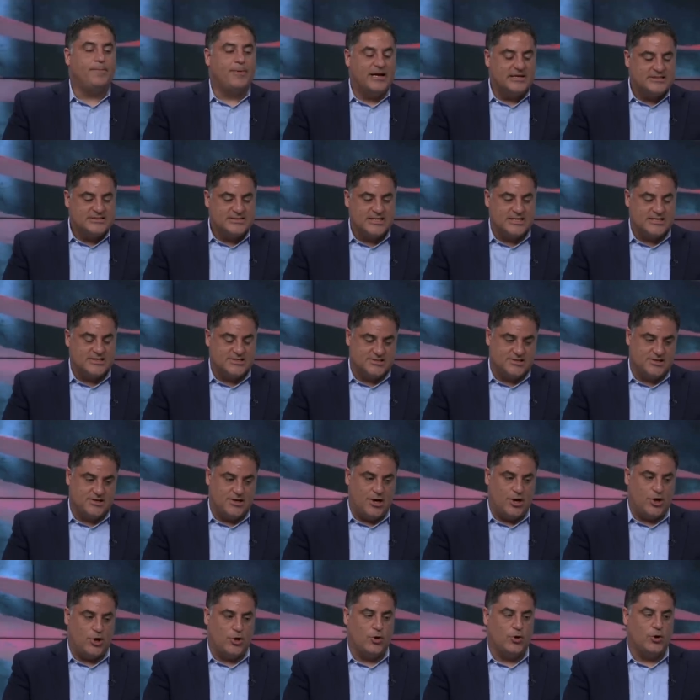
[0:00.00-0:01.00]
a best case
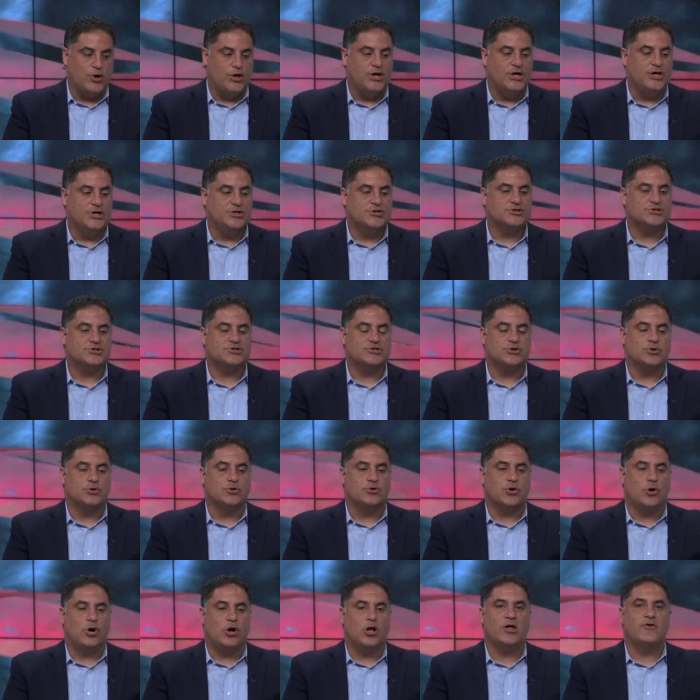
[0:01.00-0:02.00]
scenario, he just
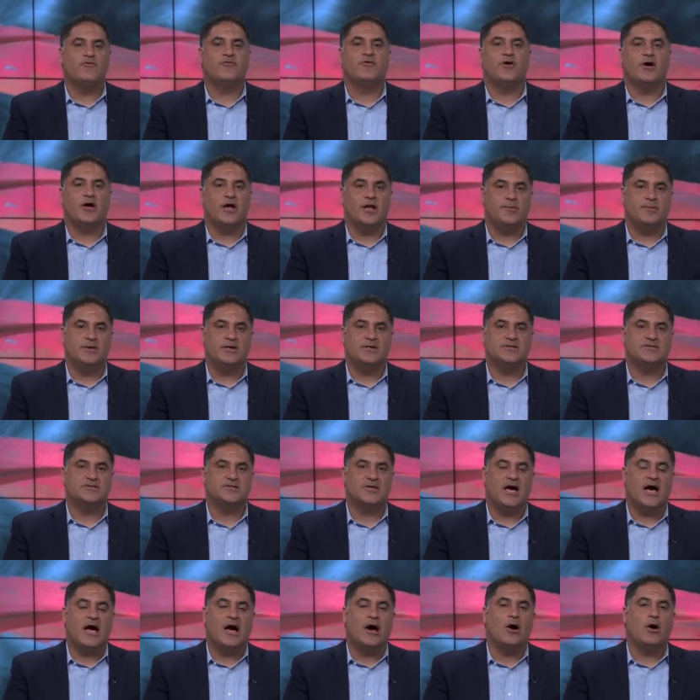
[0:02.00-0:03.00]
told all of our enemies
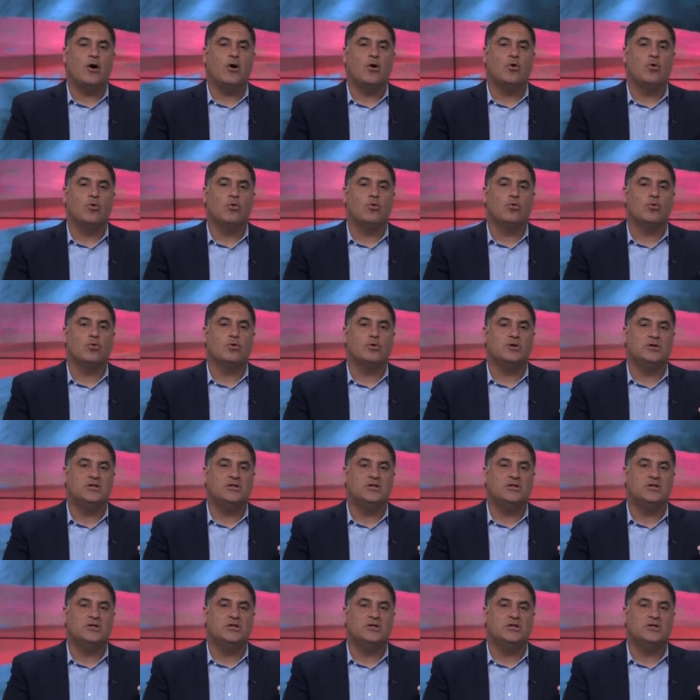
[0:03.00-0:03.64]
how